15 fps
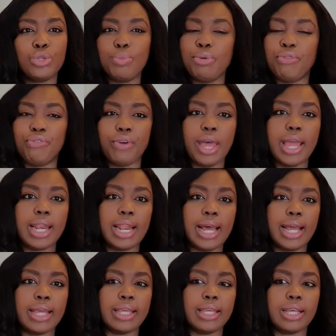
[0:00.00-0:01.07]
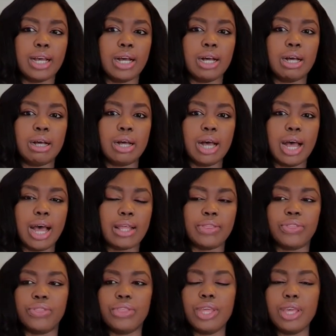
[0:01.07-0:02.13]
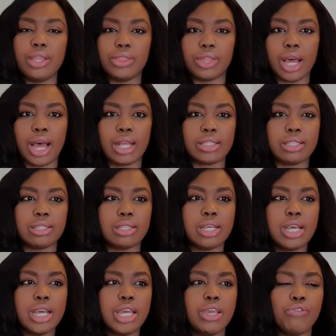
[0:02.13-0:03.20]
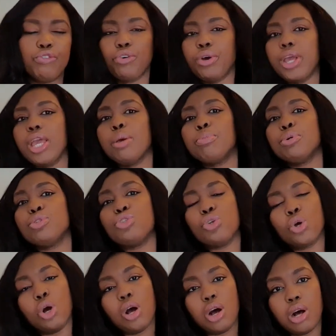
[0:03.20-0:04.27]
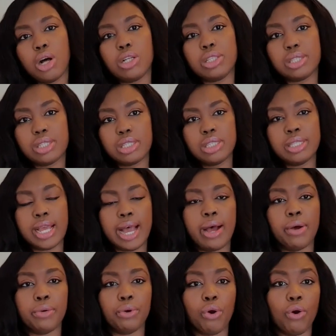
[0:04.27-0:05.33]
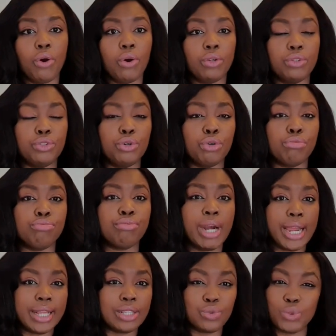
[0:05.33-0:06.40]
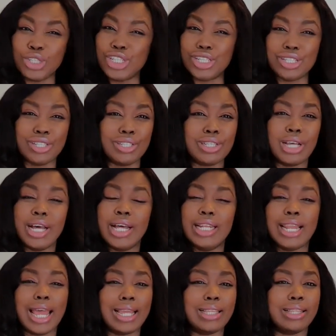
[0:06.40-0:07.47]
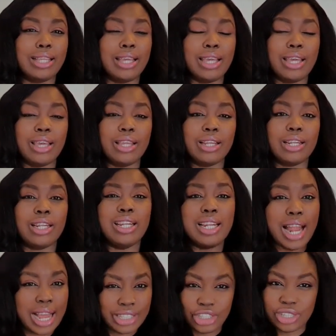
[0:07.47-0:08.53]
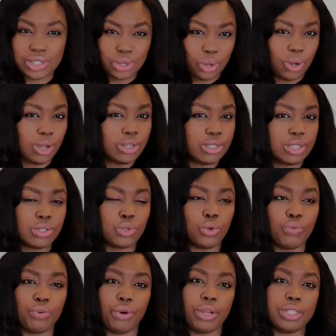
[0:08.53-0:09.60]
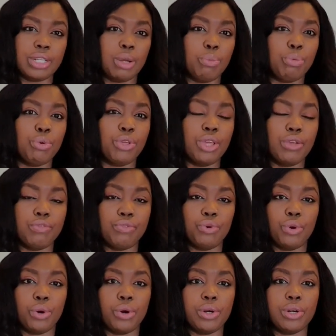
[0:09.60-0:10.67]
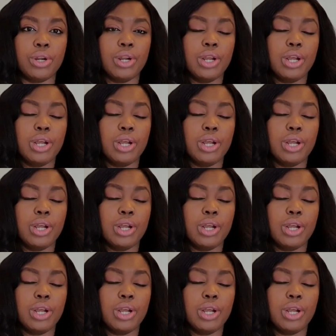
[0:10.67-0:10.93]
be fair, like I think that if you're able to cut down on your rent, which is like the largest cost. So for example, if you're